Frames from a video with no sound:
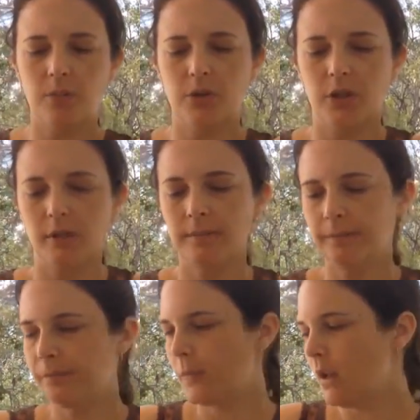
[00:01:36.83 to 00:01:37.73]

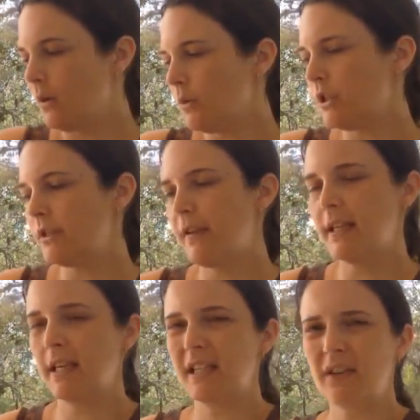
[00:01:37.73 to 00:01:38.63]
option, which is
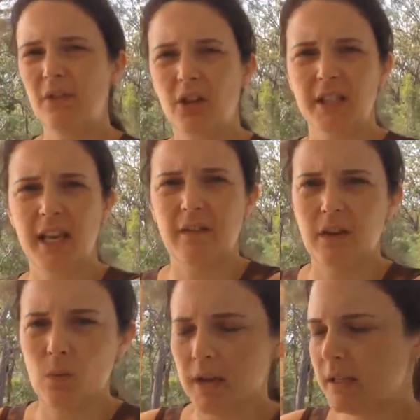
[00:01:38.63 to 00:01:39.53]
fantastic for those
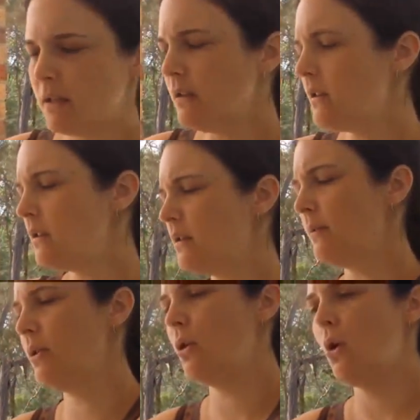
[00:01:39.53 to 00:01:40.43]
heavy wetters,
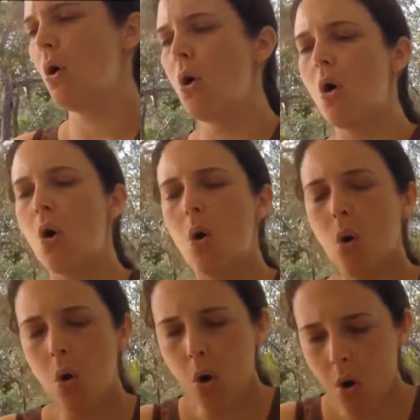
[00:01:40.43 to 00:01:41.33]

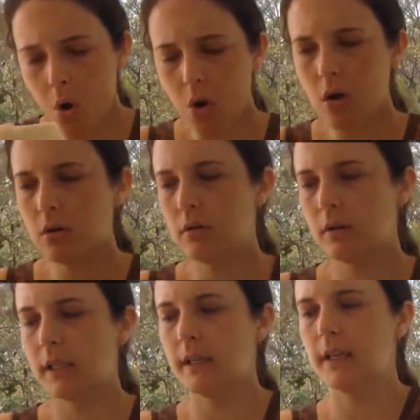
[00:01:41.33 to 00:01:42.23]
or
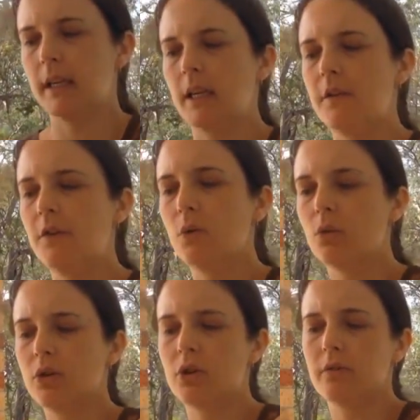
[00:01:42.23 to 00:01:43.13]
if you
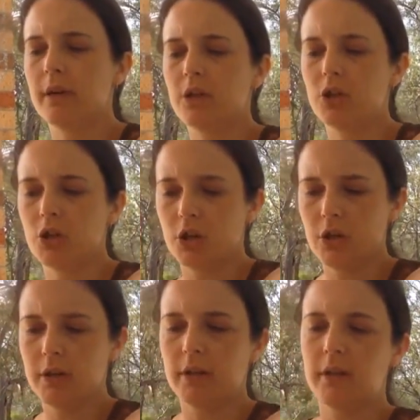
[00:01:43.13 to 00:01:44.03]
want to
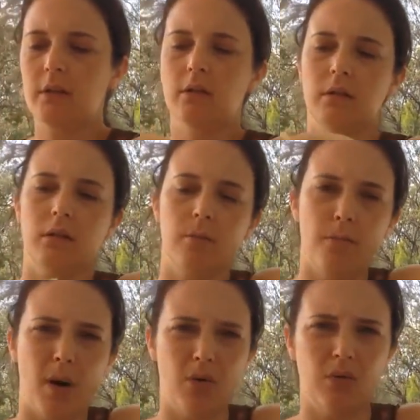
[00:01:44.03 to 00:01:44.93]
reduce the
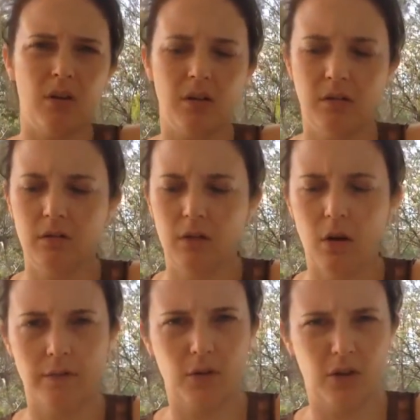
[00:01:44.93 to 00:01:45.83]
bulk
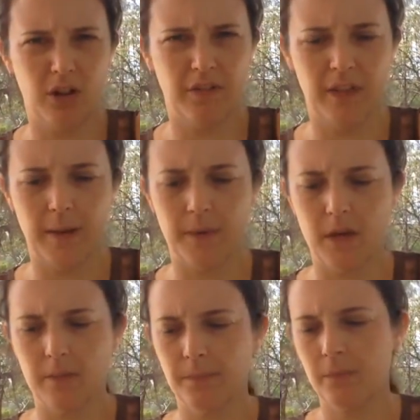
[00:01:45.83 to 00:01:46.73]
of your cloth
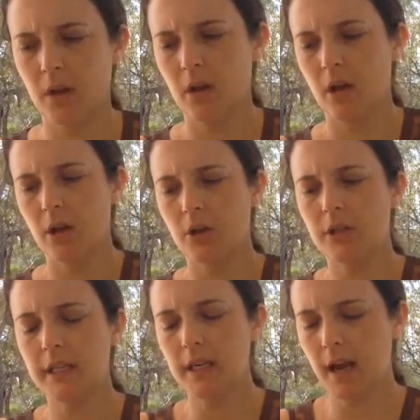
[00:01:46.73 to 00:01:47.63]
nappy,
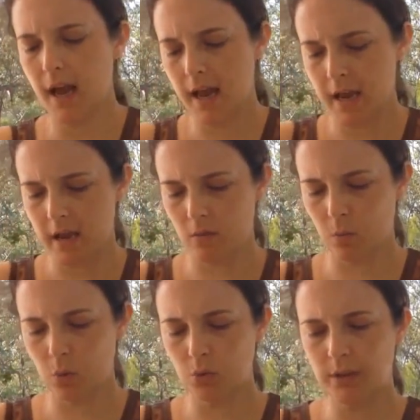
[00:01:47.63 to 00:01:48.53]
using a
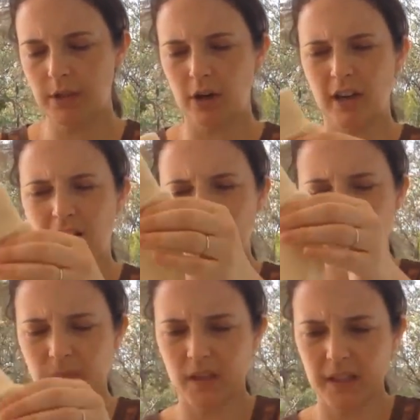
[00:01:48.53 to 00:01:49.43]
wool soaker.
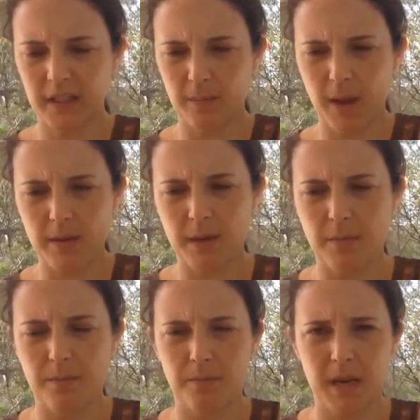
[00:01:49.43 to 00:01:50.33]
This is a
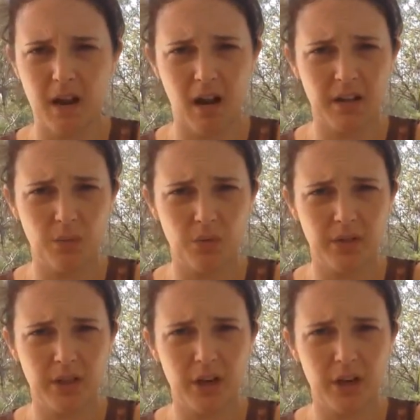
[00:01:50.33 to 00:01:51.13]
baby behinds wool